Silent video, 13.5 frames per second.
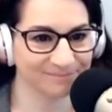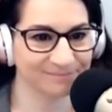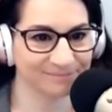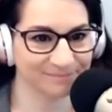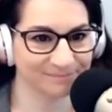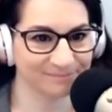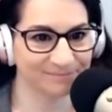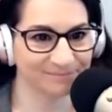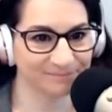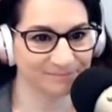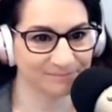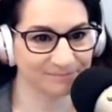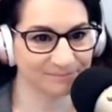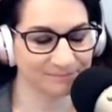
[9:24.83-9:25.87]

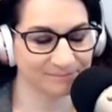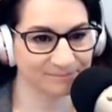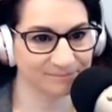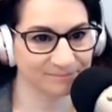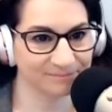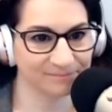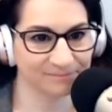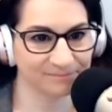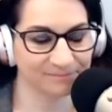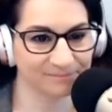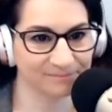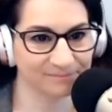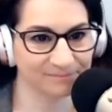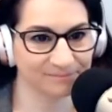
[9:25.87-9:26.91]

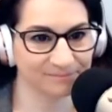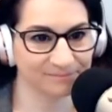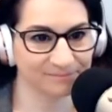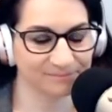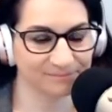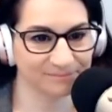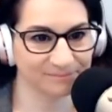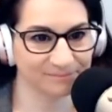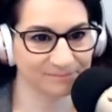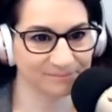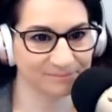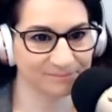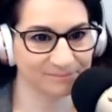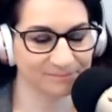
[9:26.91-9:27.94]

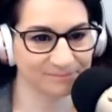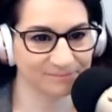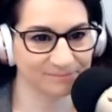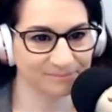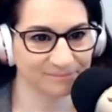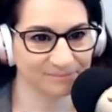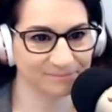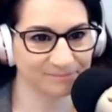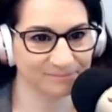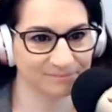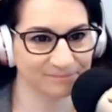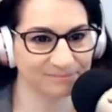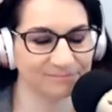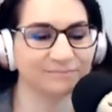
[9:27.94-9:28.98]

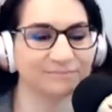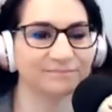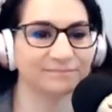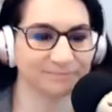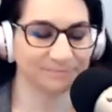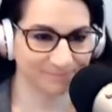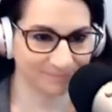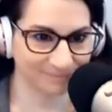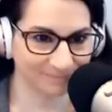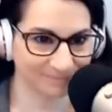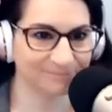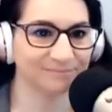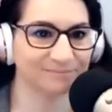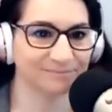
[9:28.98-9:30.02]

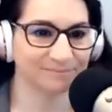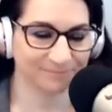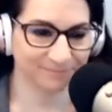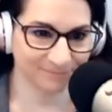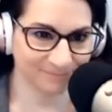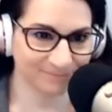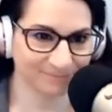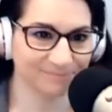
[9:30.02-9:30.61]
[no speech]